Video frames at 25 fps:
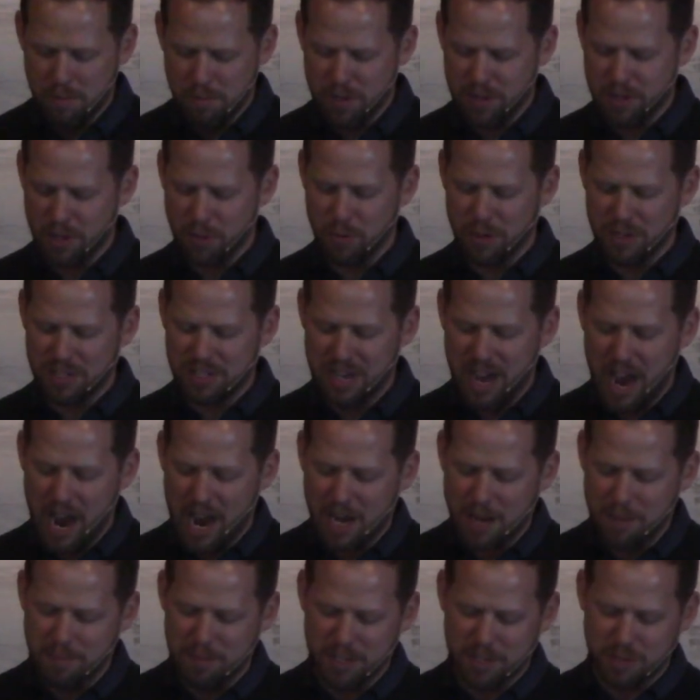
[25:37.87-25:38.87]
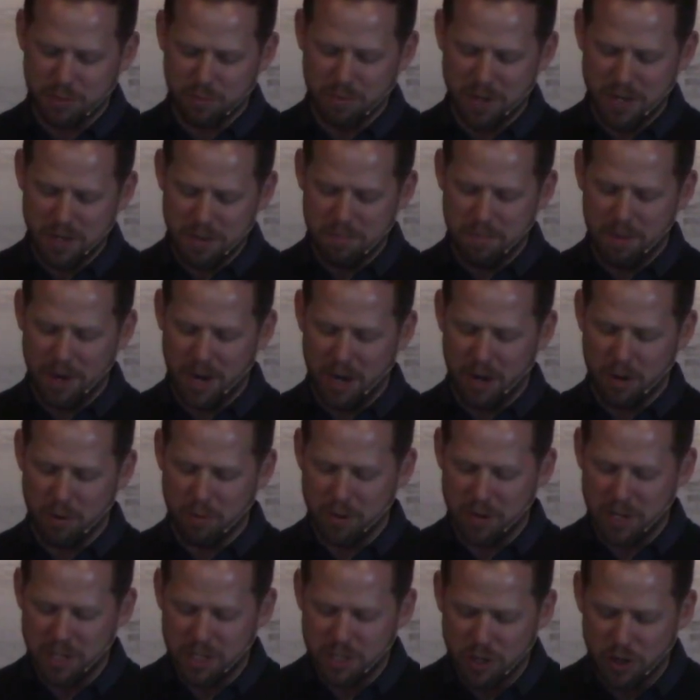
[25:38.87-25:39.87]
But there were documents written by
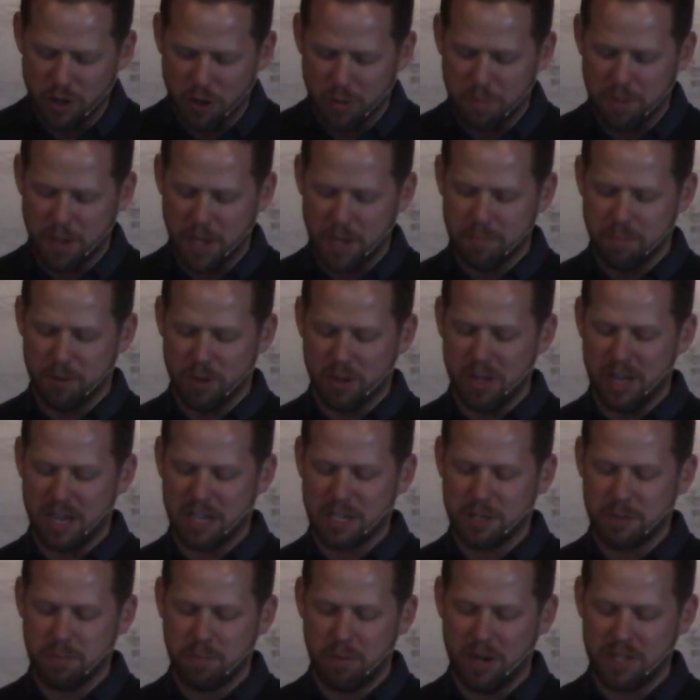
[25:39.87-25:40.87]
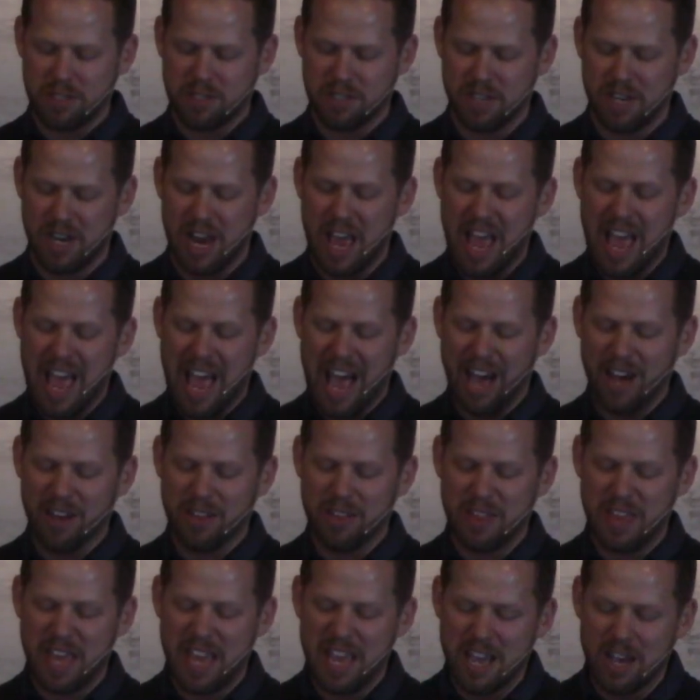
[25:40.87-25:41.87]
original people expressing how
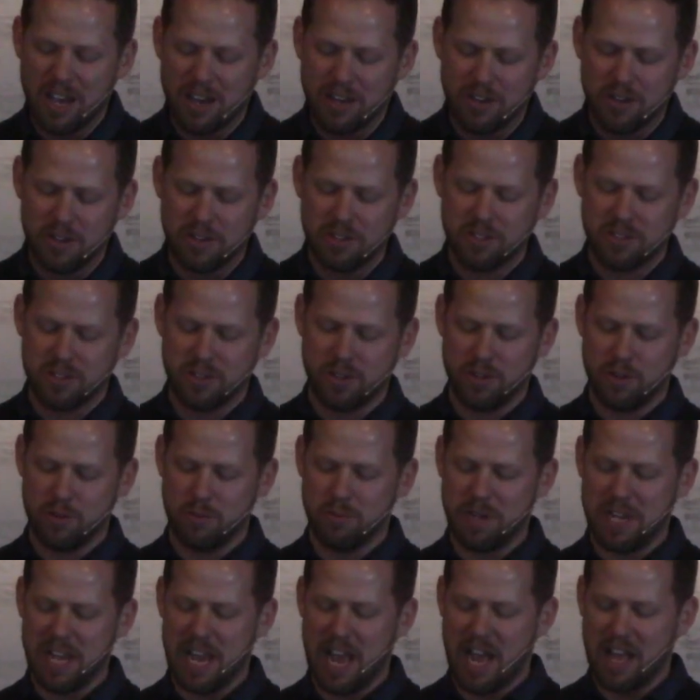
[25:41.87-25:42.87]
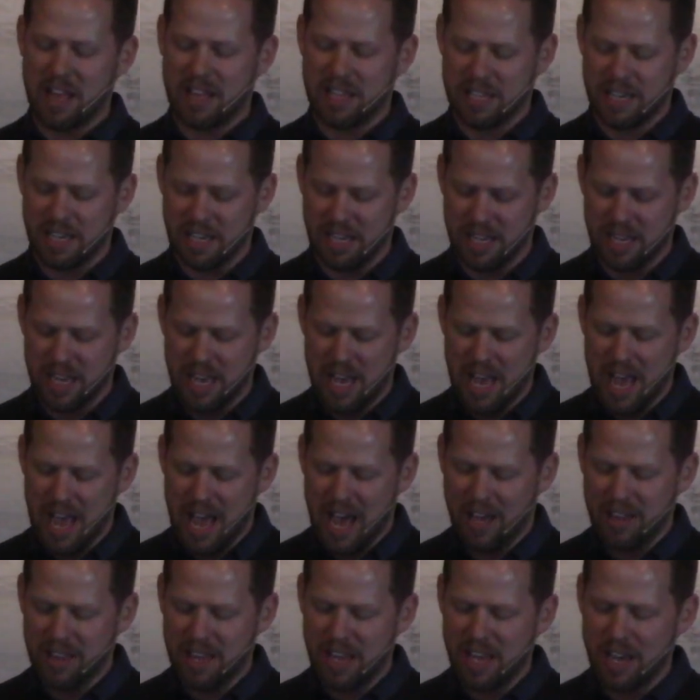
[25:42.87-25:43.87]
they understood reality,
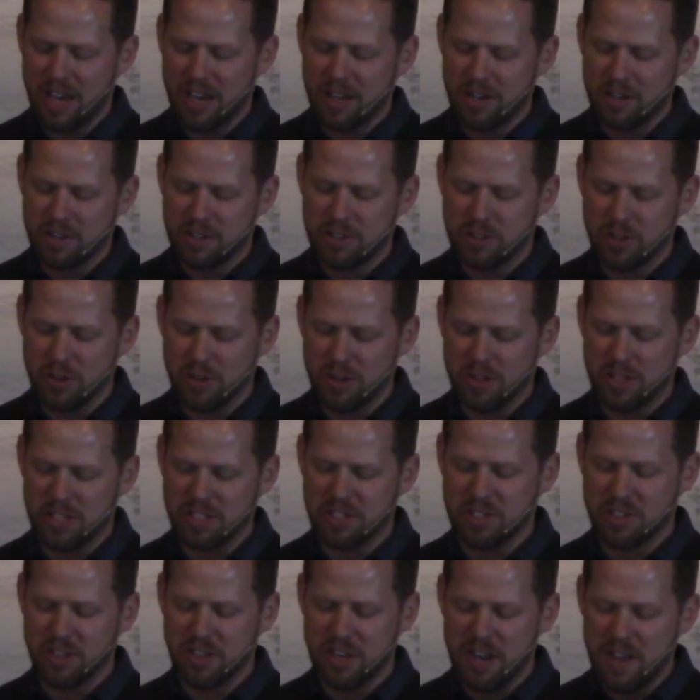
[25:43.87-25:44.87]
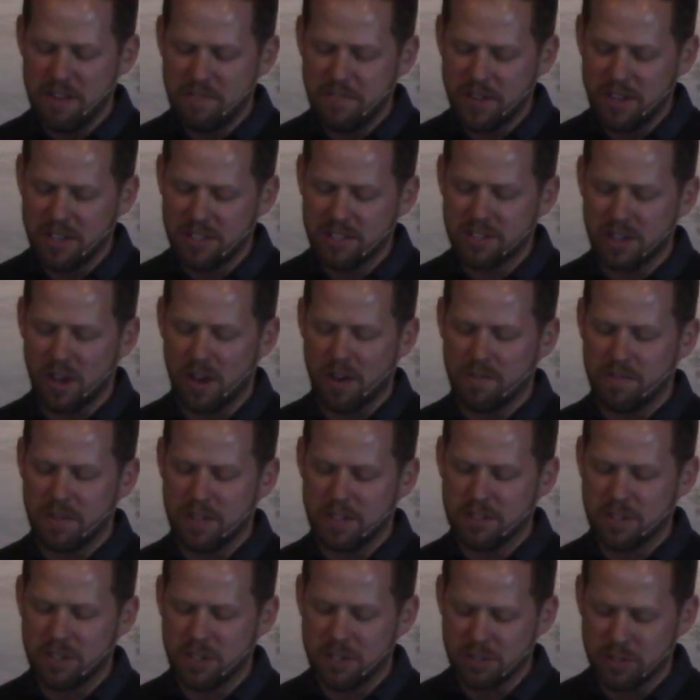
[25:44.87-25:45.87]
how they understood the significance of
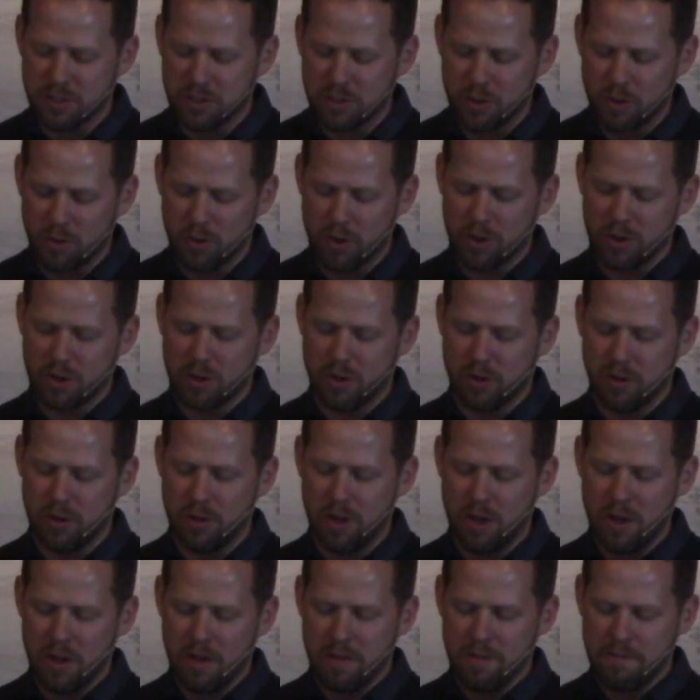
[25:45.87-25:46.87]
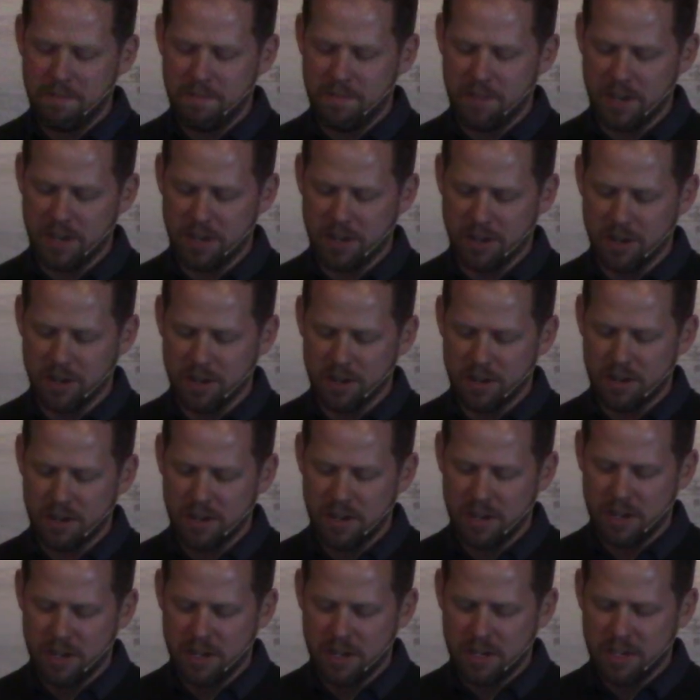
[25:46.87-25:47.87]
this historical figure,
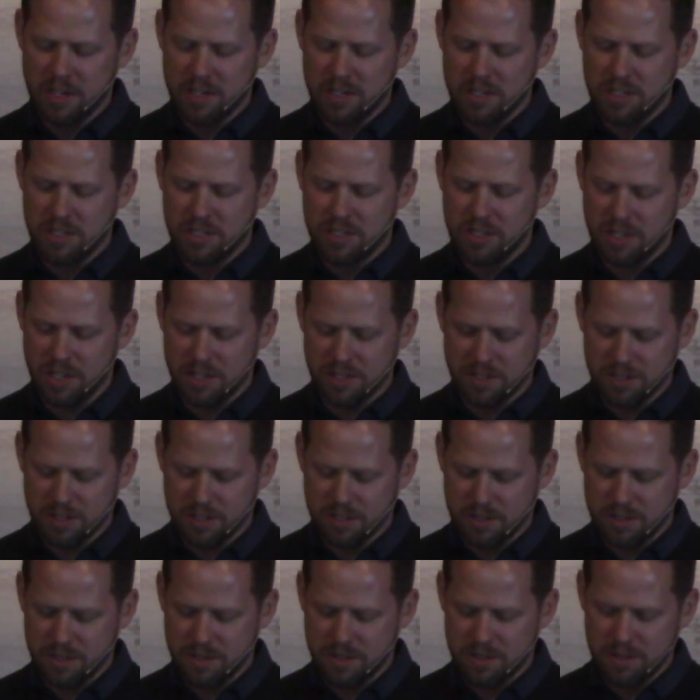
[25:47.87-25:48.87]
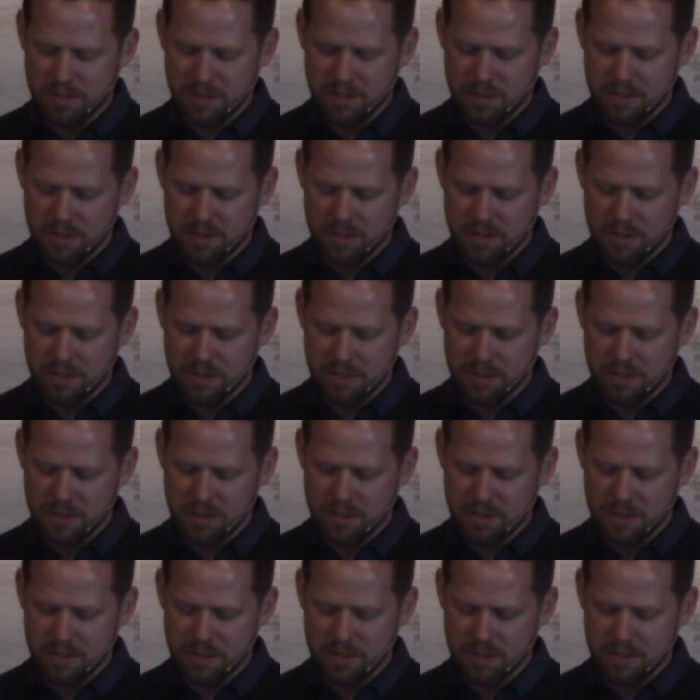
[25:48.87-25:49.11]
Jesus.